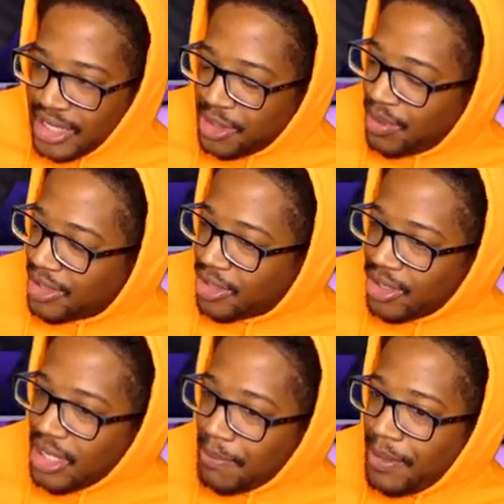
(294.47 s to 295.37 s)
I see we got
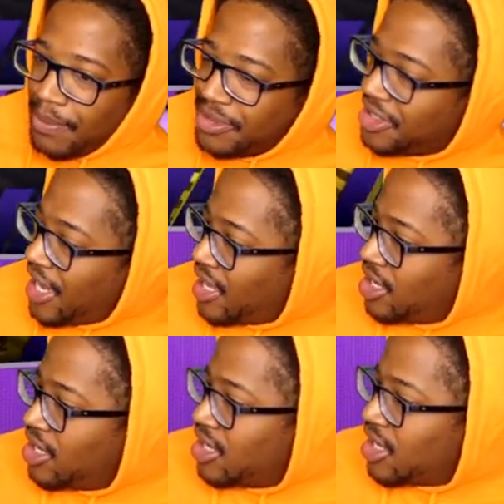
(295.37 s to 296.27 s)
39 people chat.
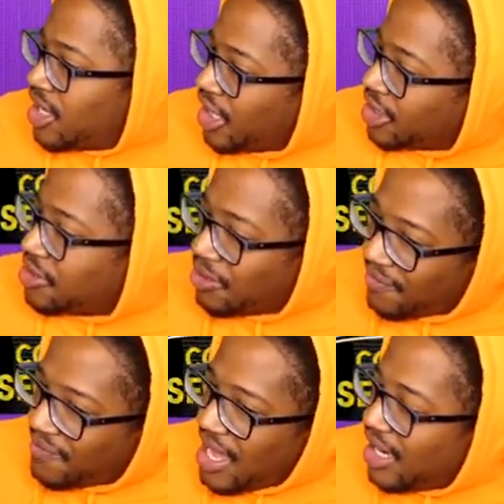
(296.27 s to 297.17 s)
Get the
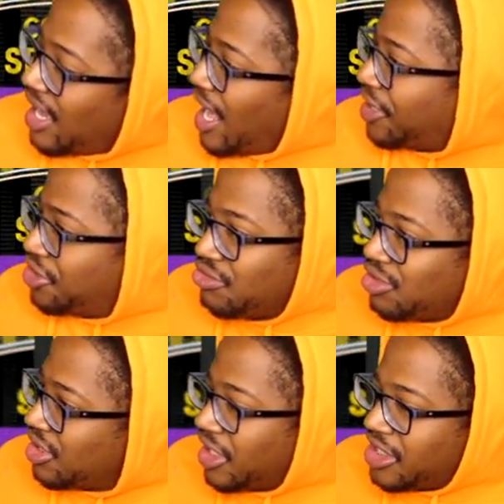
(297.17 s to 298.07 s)
25 likes. You,
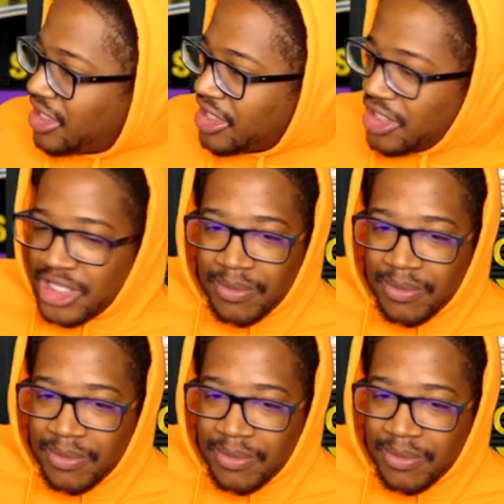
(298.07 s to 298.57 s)
it's it's simple.